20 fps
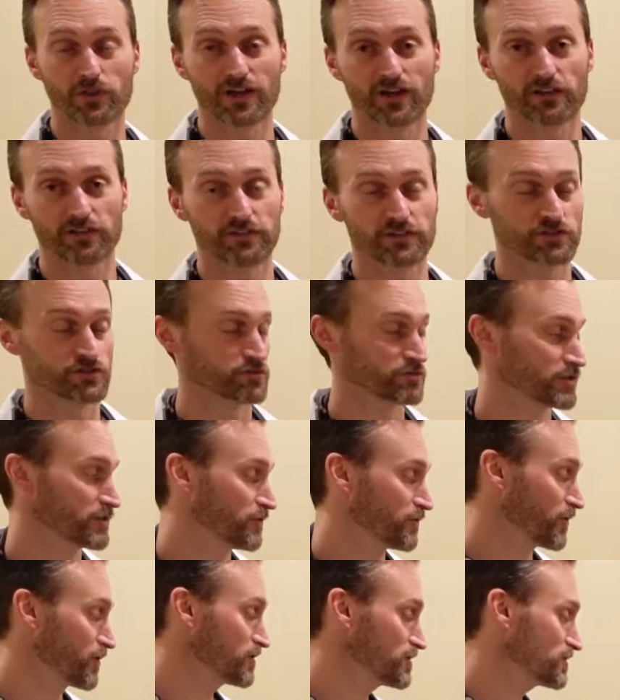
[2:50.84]
the health history
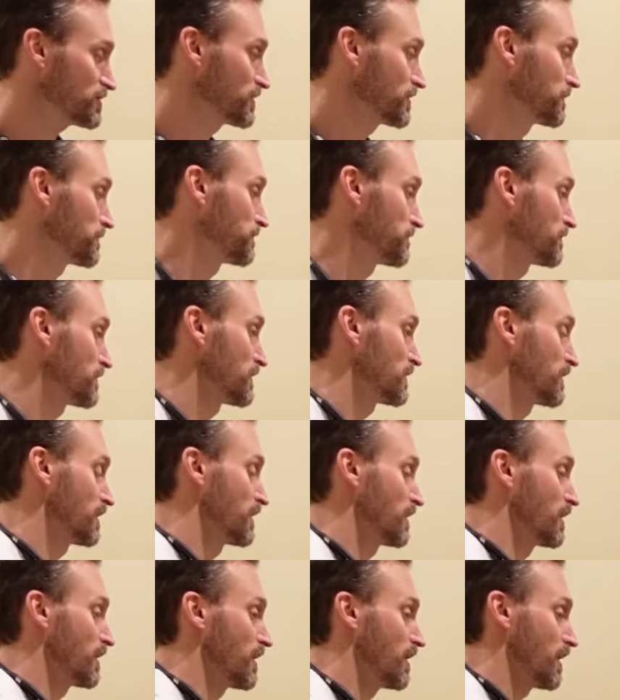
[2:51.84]
first.
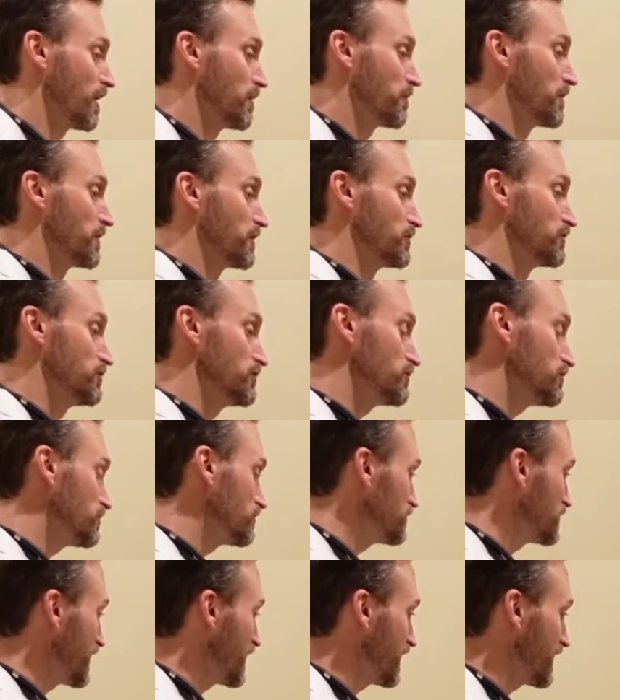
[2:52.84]
Do
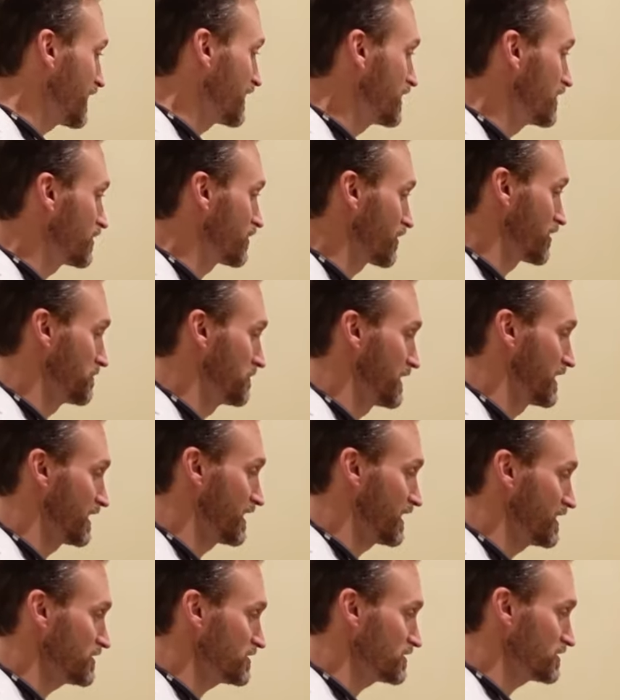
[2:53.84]
you take any current
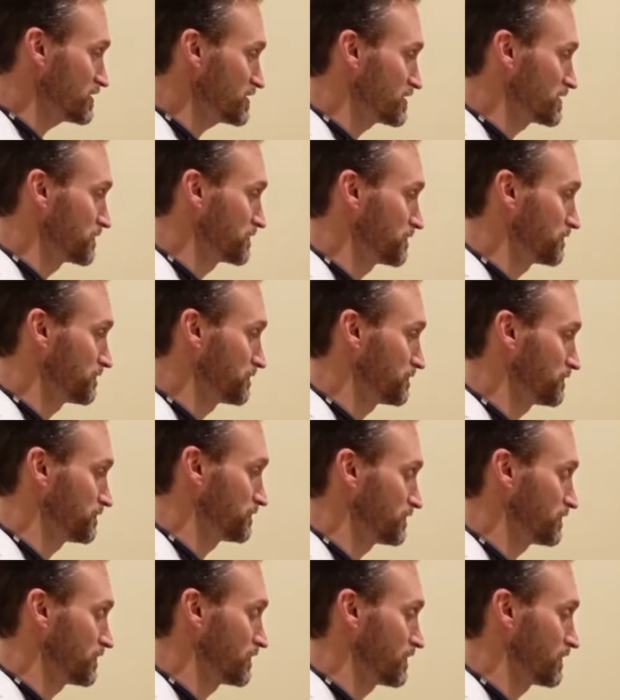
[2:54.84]
medications? No.